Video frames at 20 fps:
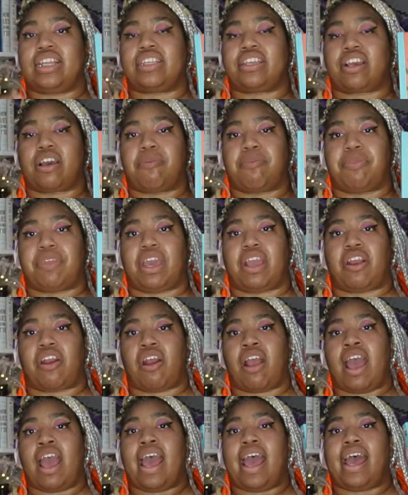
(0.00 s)
to come
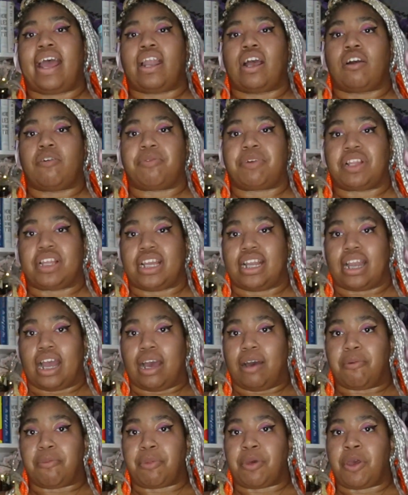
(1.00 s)
there and help clean
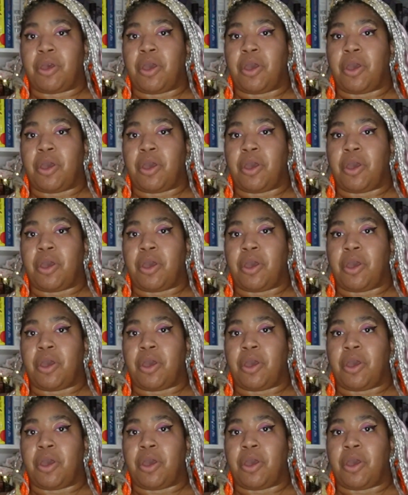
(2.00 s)
up.